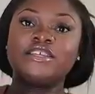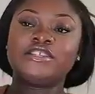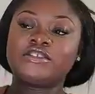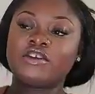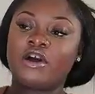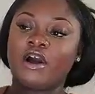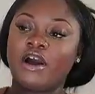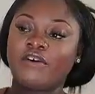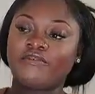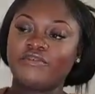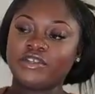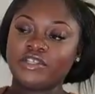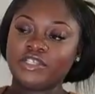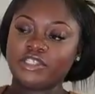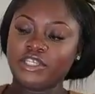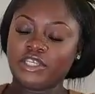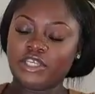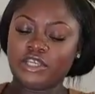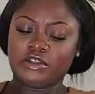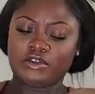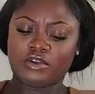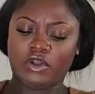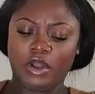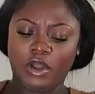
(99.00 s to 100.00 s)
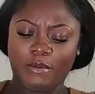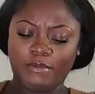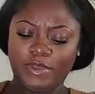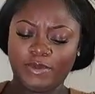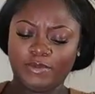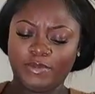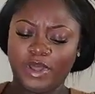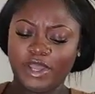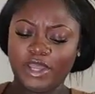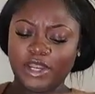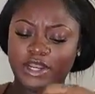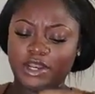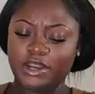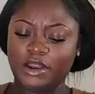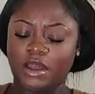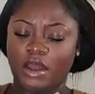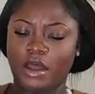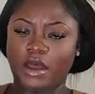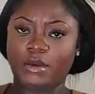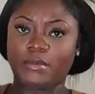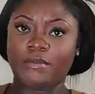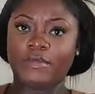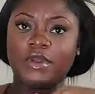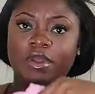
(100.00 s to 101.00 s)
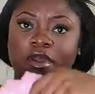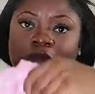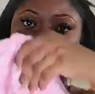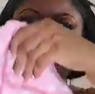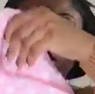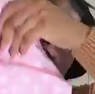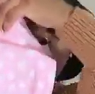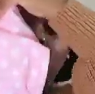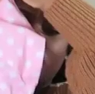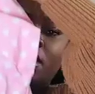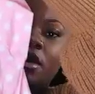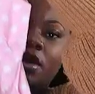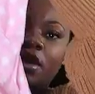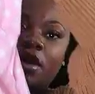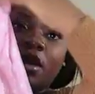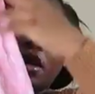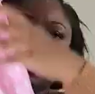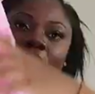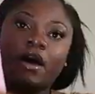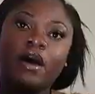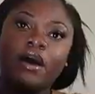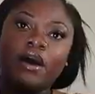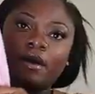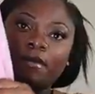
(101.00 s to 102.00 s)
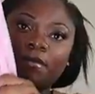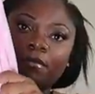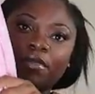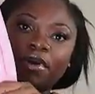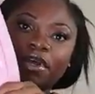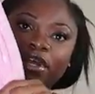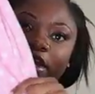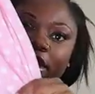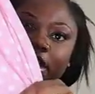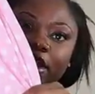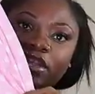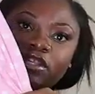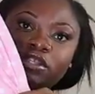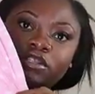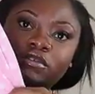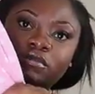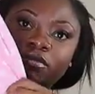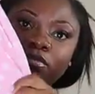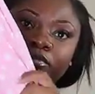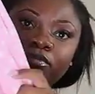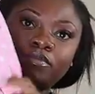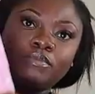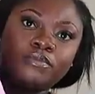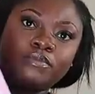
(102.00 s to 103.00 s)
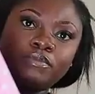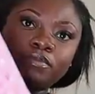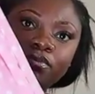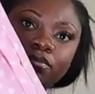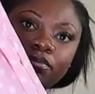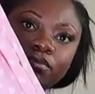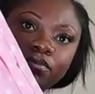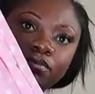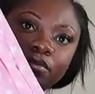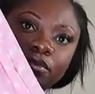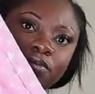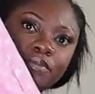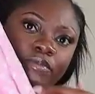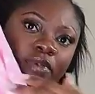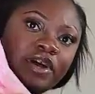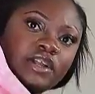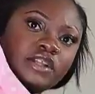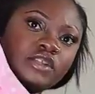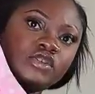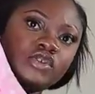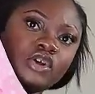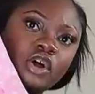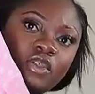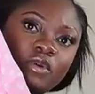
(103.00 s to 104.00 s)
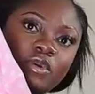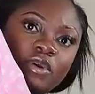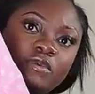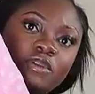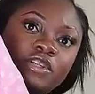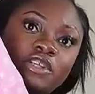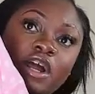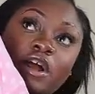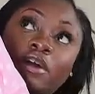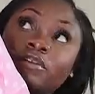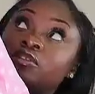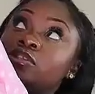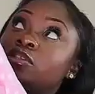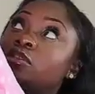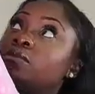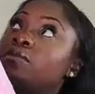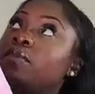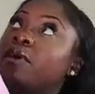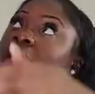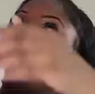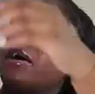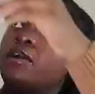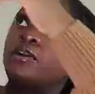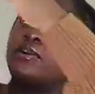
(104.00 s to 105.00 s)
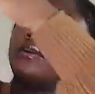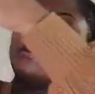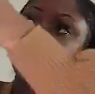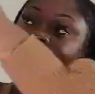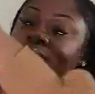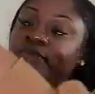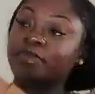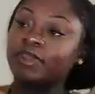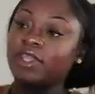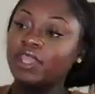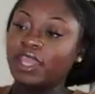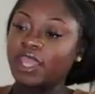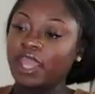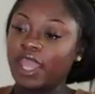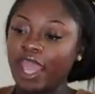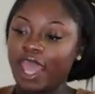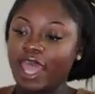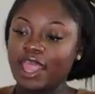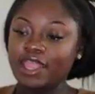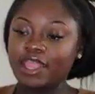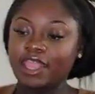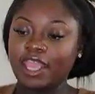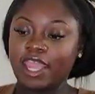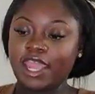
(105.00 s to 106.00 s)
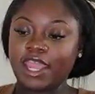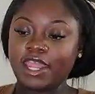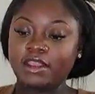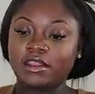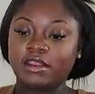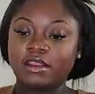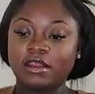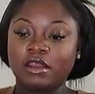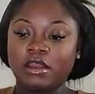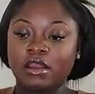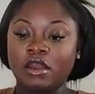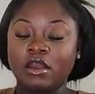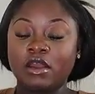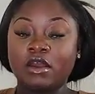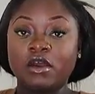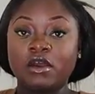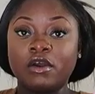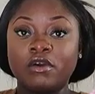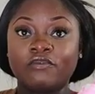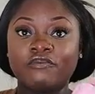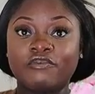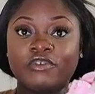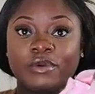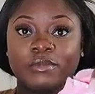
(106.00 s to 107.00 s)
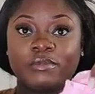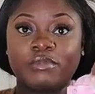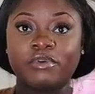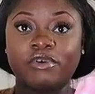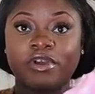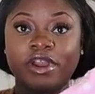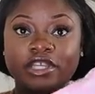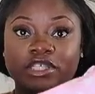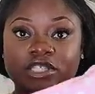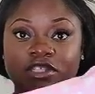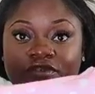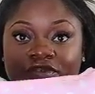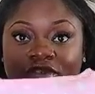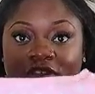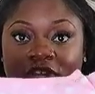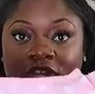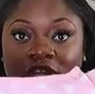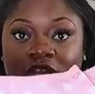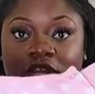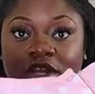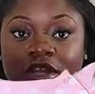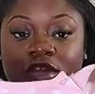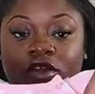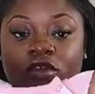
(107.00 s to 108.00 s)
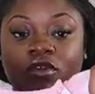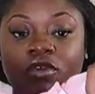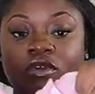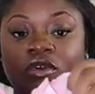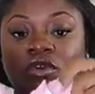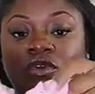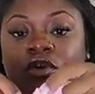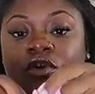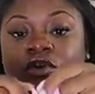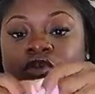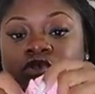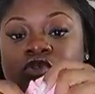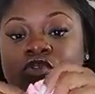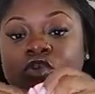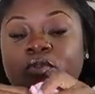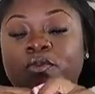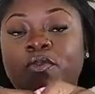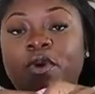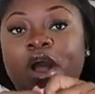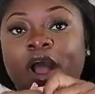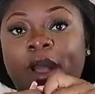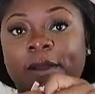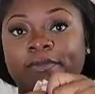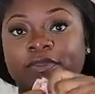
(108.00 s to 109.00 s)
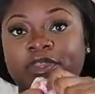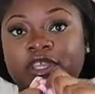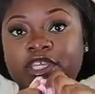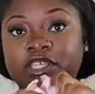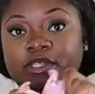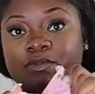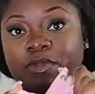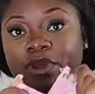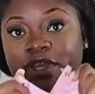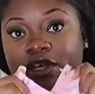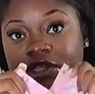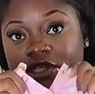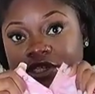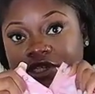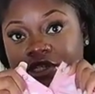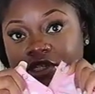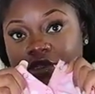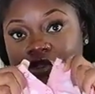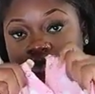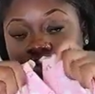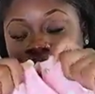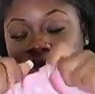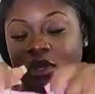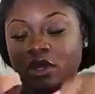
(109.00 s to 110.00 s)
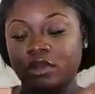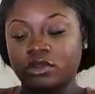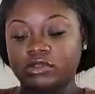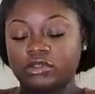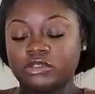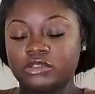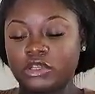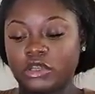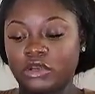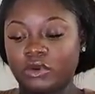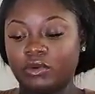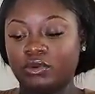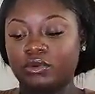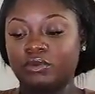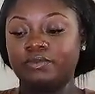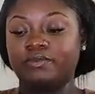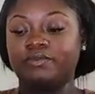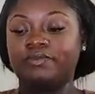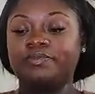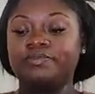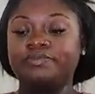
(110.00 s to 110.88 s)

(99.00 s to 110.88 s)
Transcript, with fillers: This obviously can all be buttoned up, um, but it gets buttons all the way down to the bottom. And then for breastfeeding, you can also pop these buttons as well. So